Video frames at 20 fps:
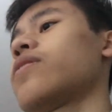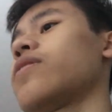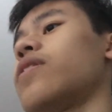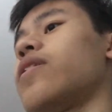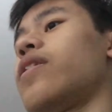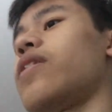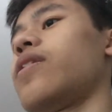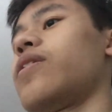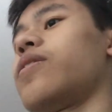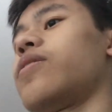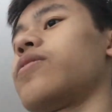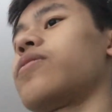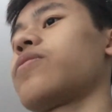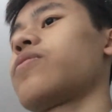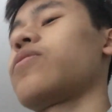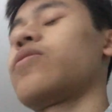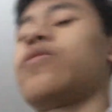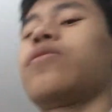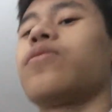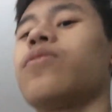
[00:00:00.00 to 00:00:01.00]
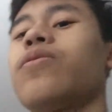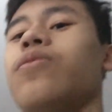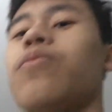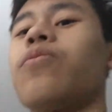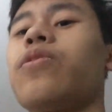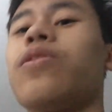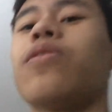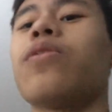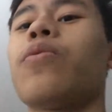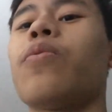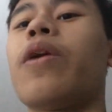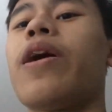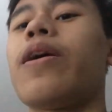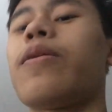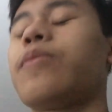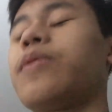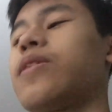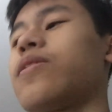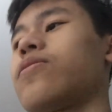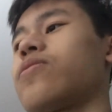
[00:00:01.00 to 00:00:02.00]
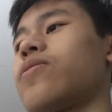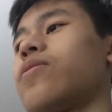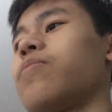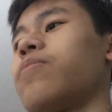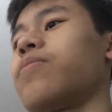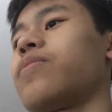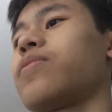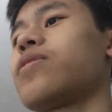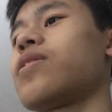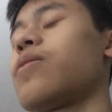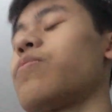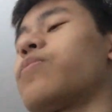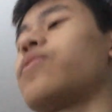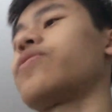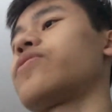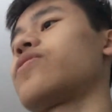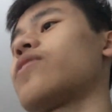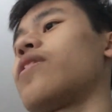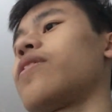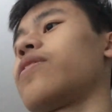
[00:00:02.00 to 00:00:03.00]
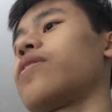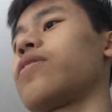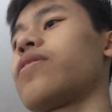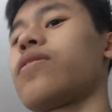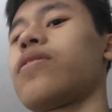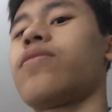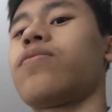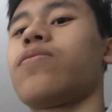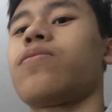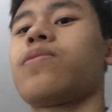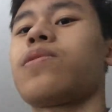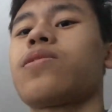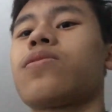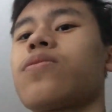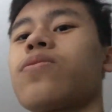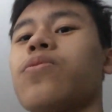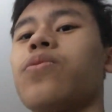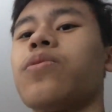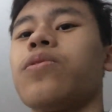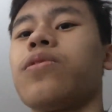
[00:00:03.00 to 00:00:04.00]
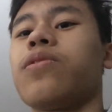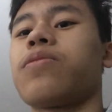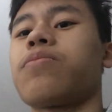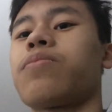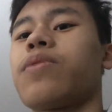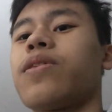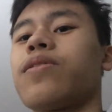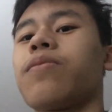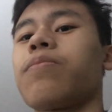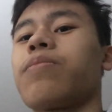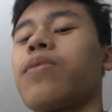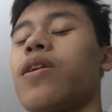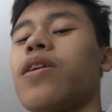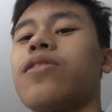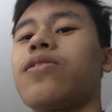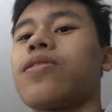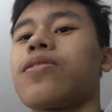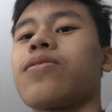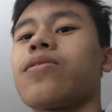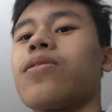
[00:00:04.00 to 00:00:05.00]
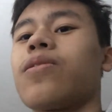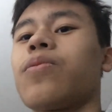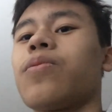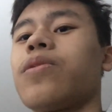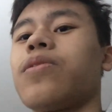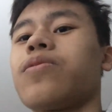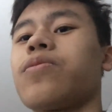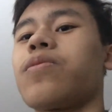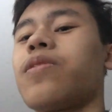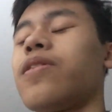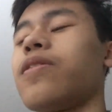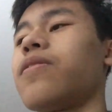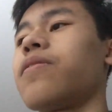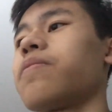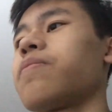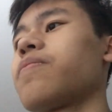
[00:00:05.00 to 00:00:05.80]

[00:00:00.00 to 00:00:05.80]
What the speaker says: You know why? Because 10% of school is projects anyways, right?